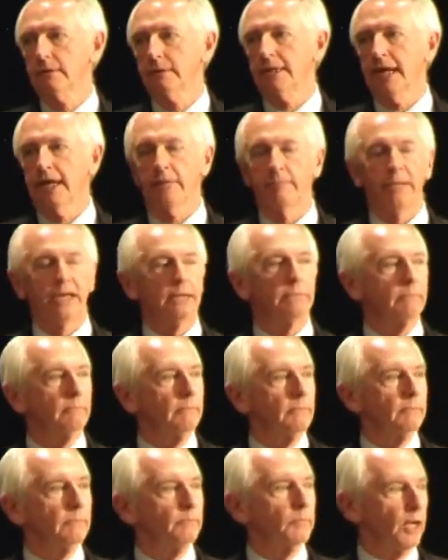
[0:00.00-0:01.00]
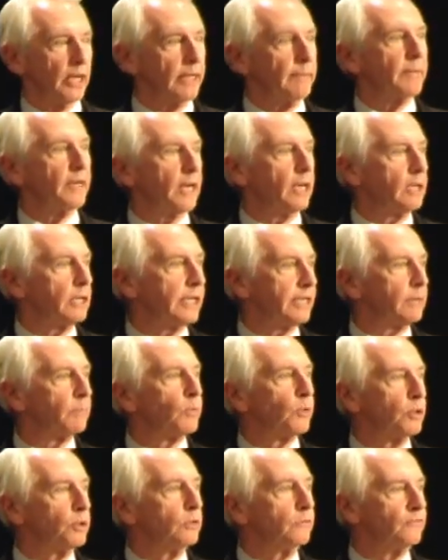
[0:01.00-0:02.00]
that have been preliminarily
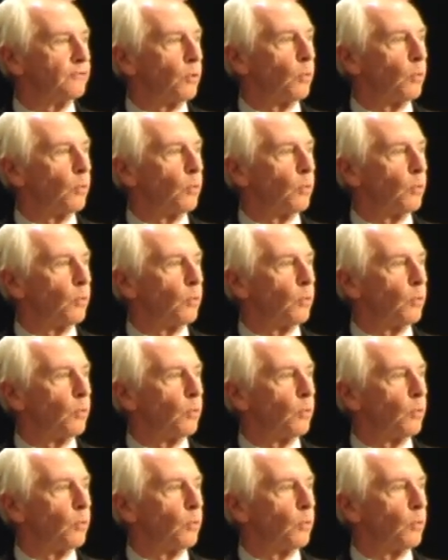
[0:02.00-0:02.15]
approved